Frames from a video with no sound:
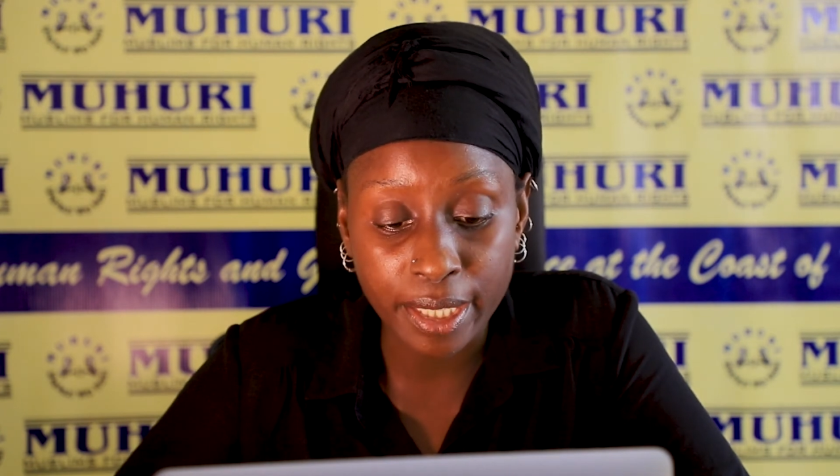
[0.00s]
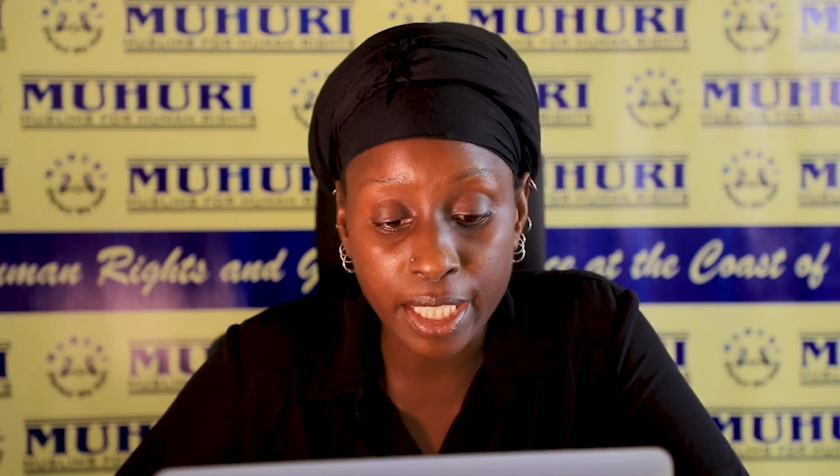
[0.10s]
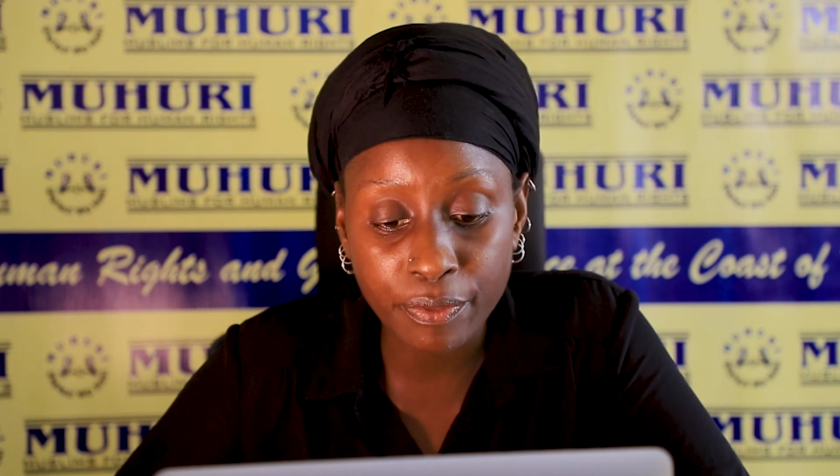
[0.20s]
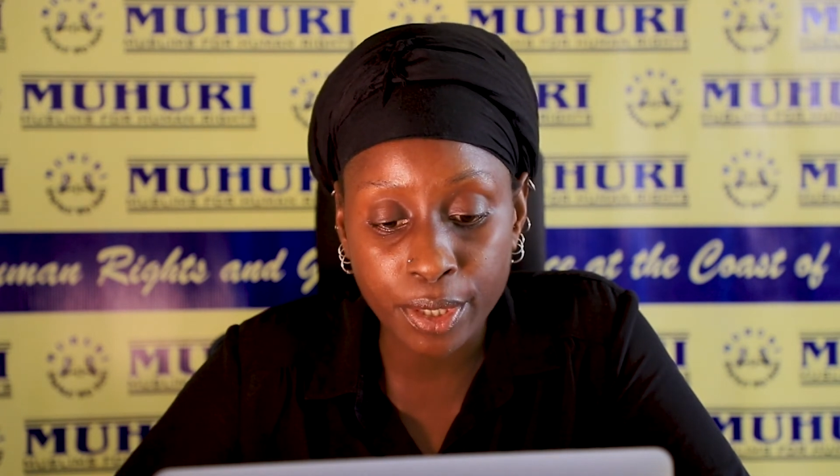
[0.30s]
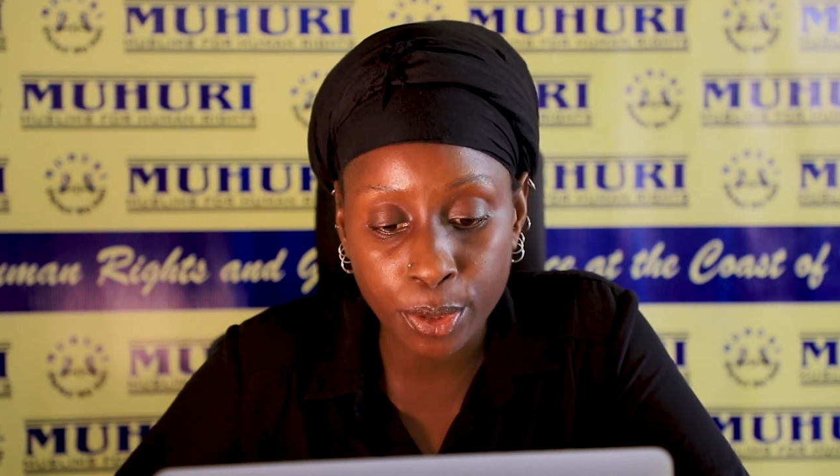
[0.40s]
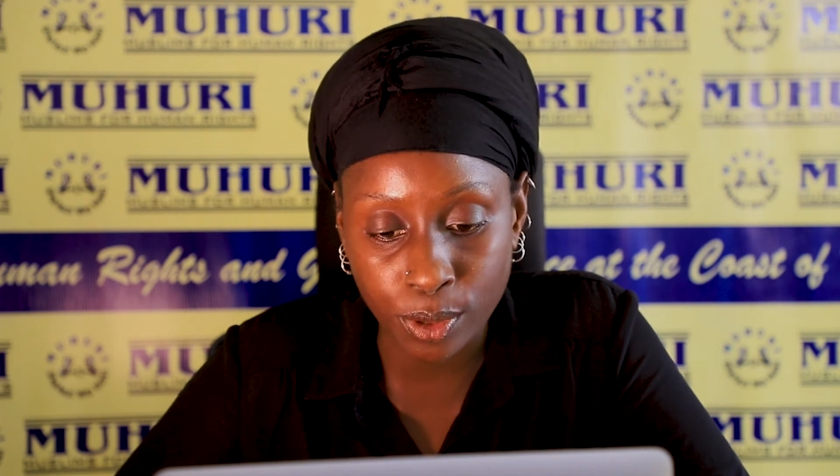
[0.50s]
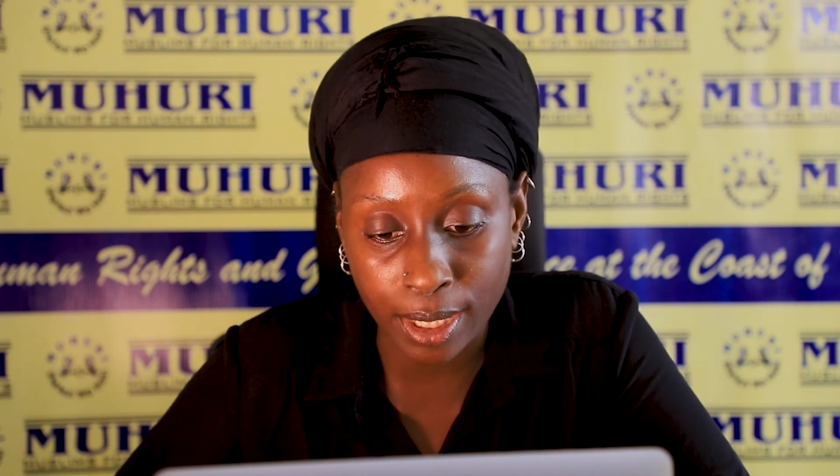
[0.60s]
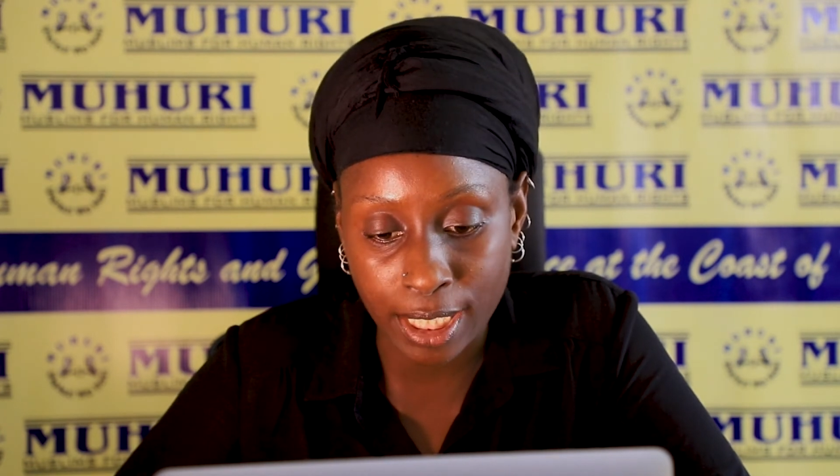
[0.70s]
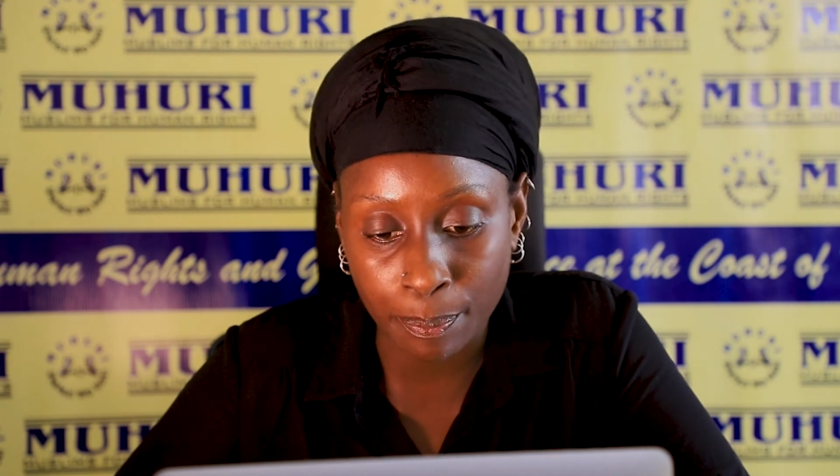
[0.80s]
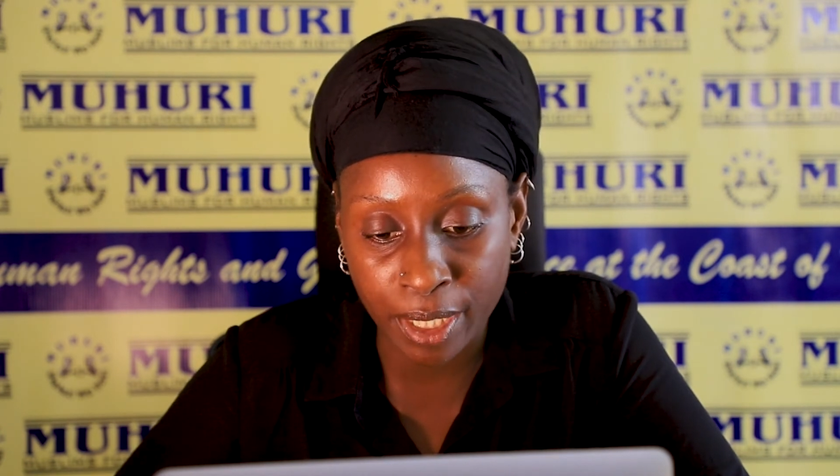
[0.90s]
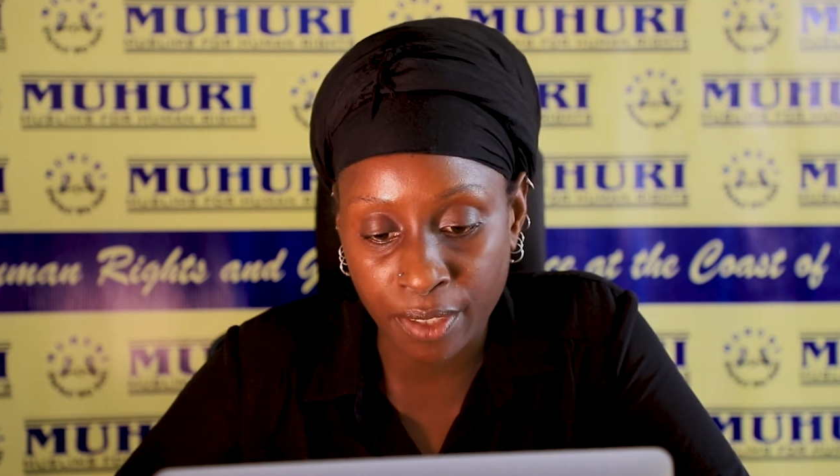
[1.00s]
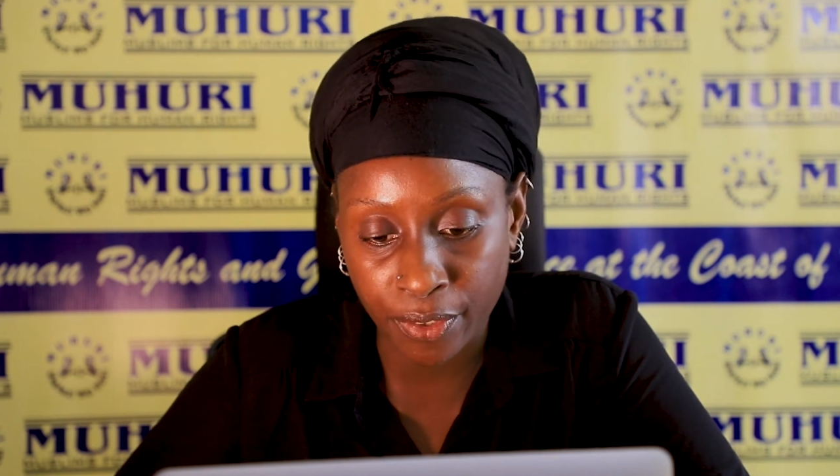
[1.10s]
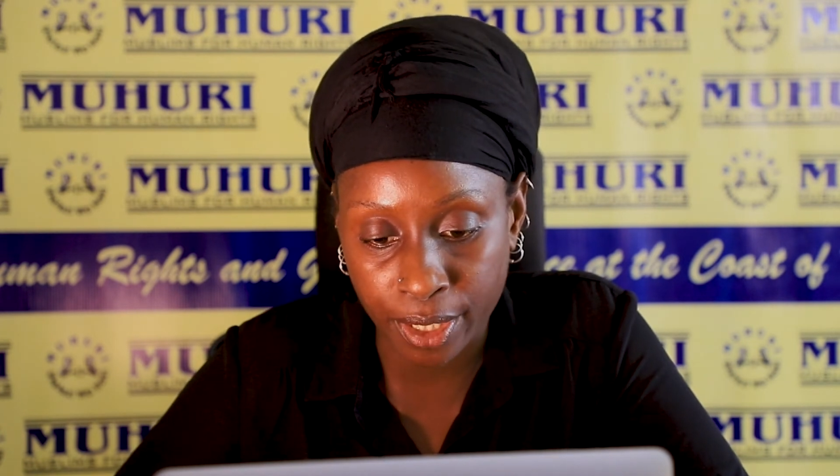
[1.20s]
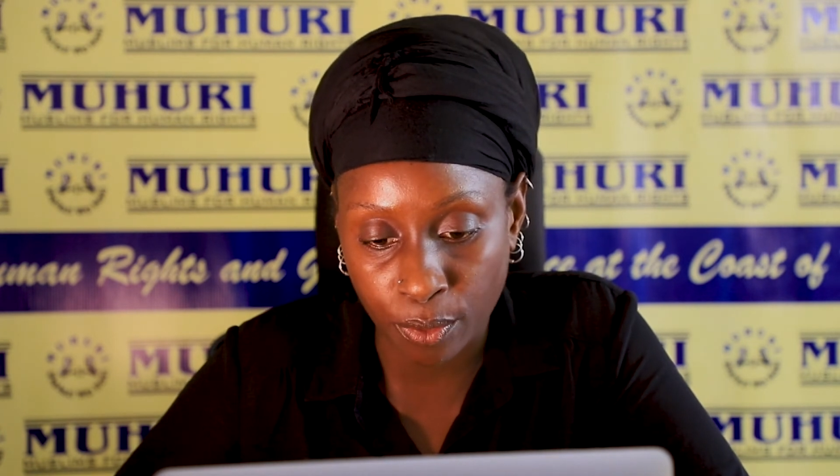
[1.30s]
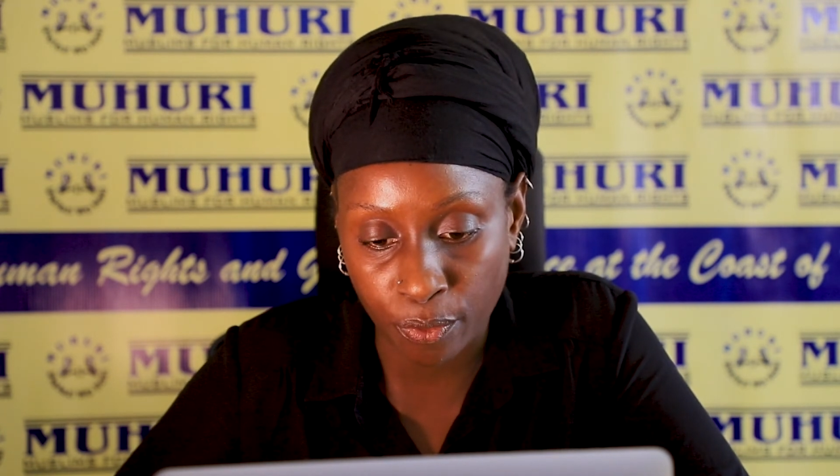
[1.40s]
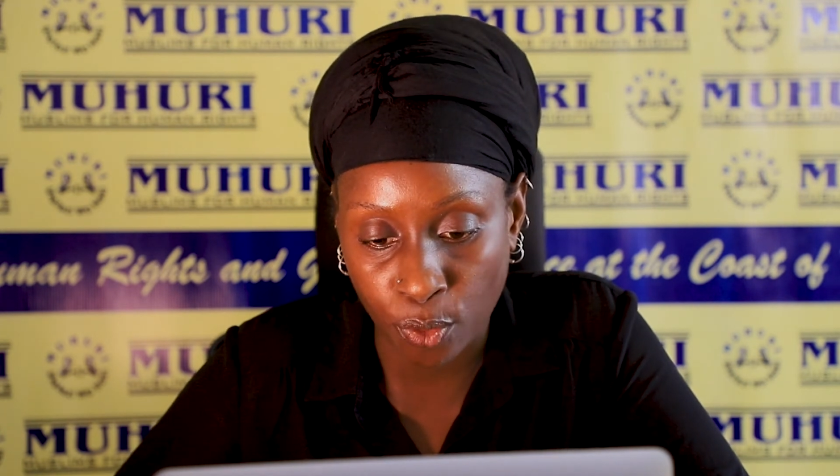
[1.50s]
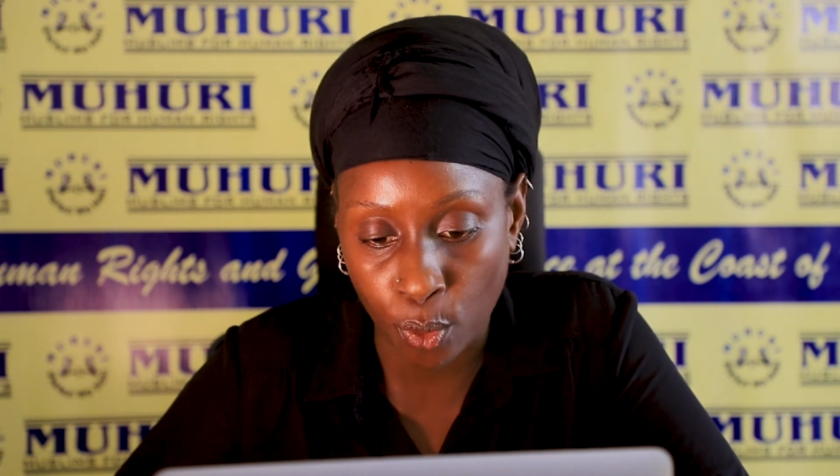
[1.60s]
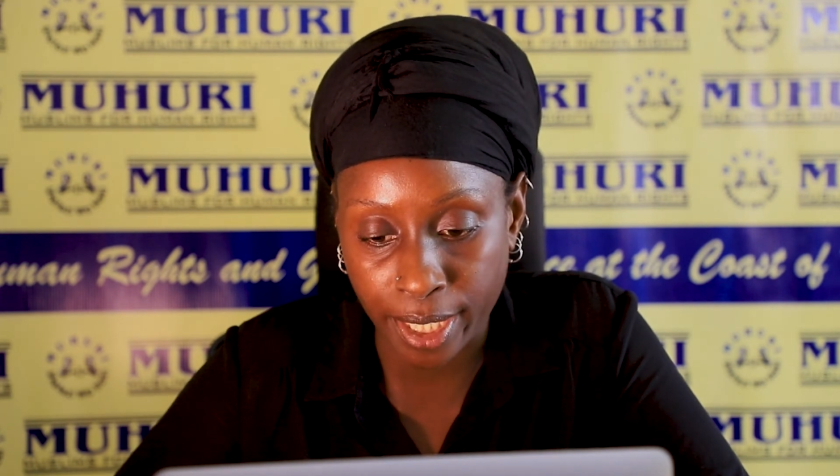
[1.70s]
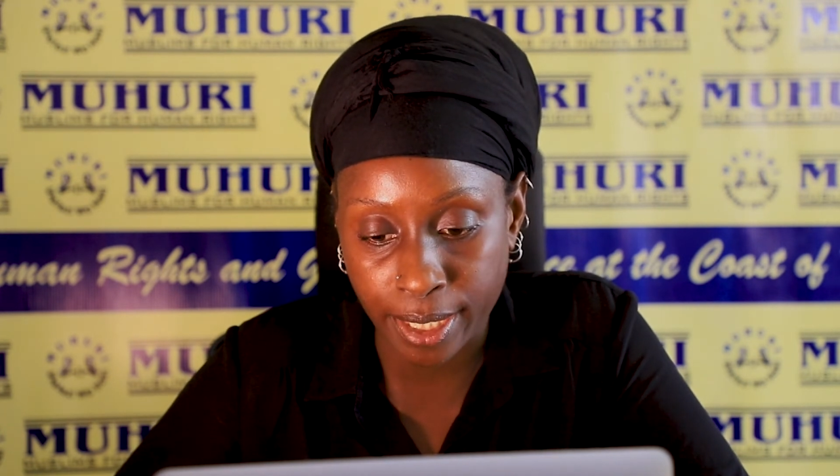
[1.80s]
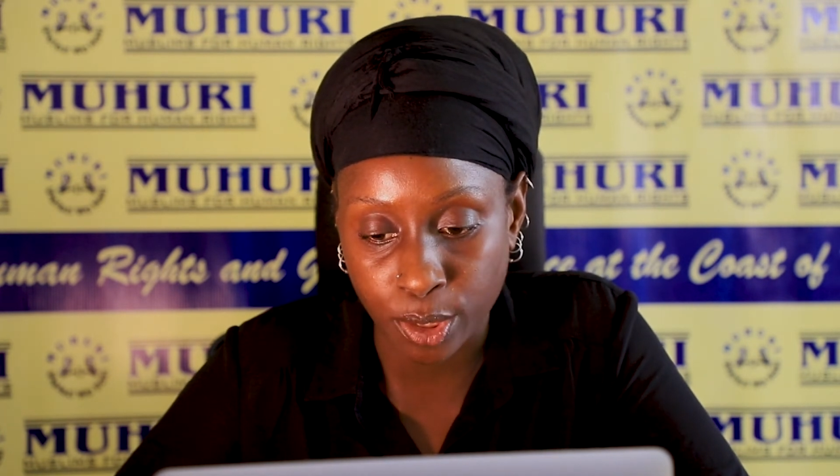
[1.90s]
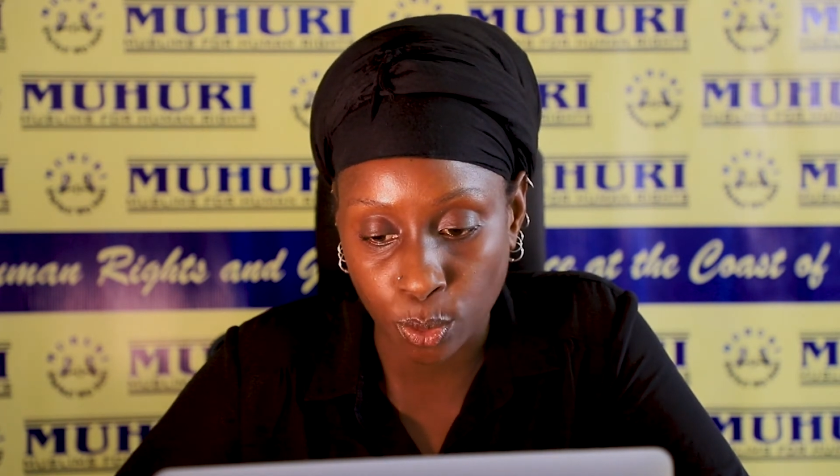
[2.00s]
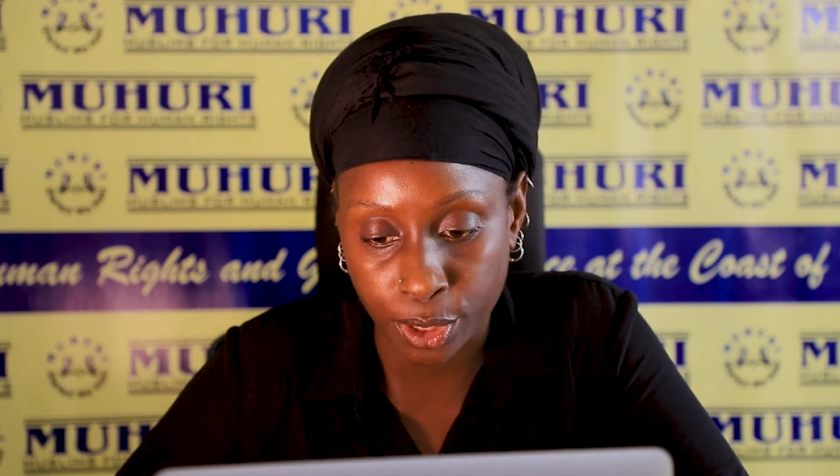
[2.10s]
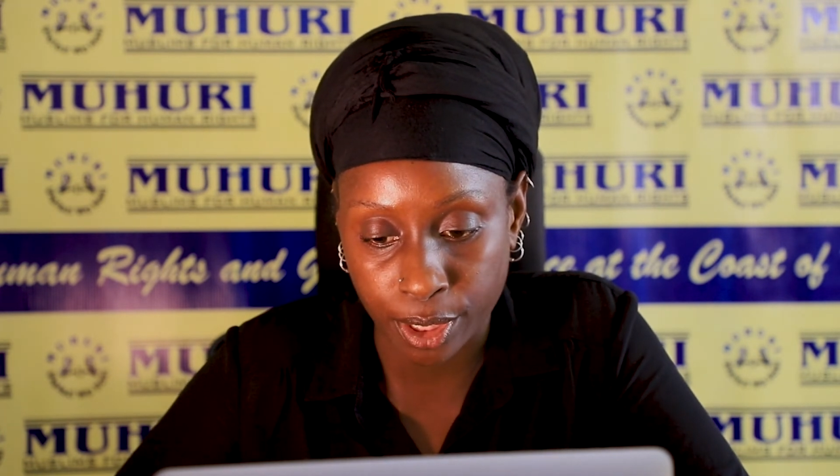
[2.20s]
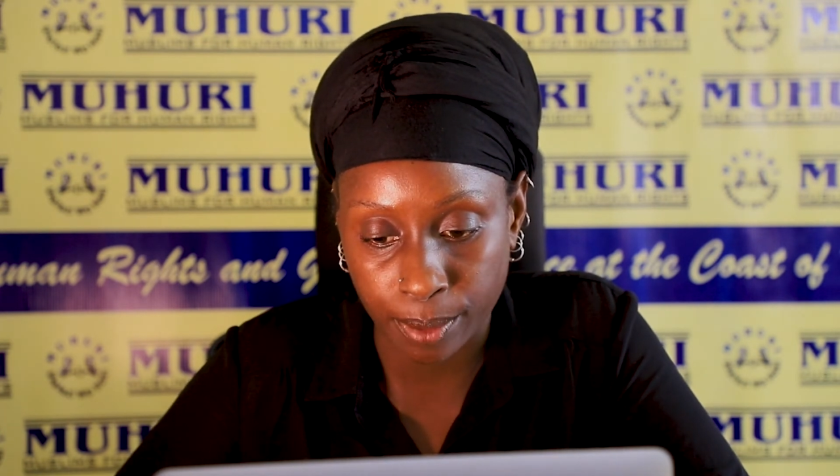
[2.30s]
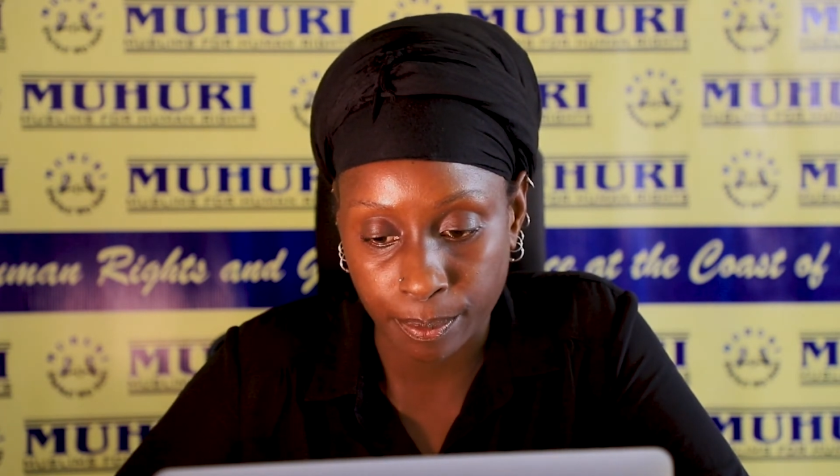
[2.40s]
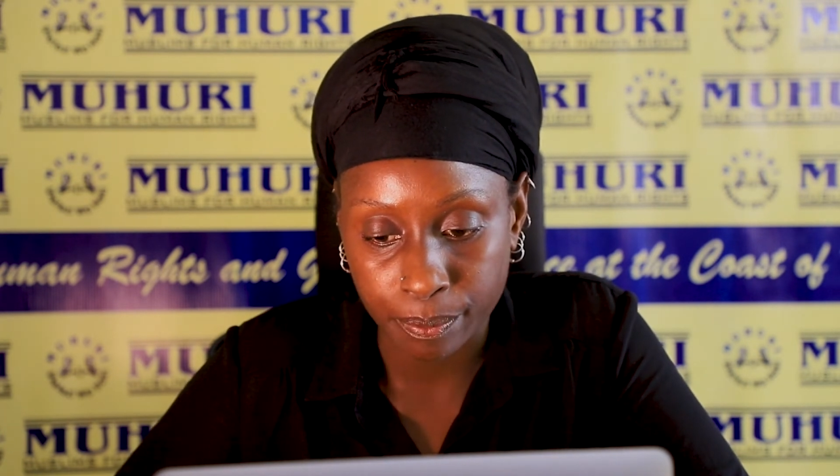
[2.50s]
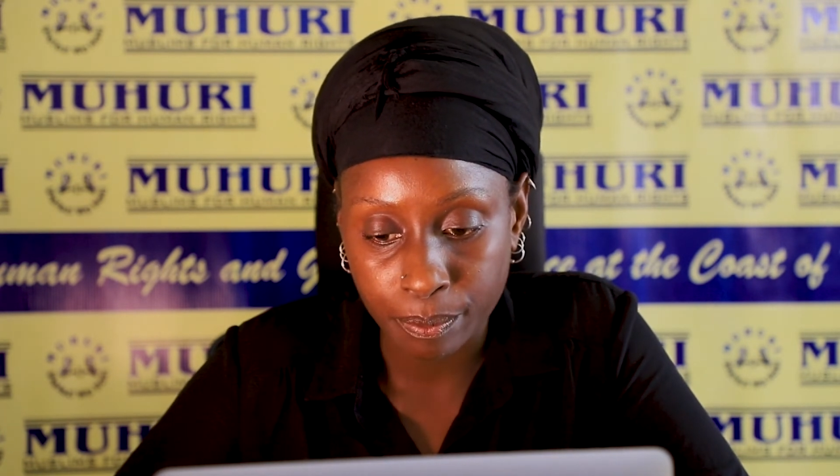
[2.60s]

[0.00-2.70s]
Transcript: even those at the periphery for aiding torture.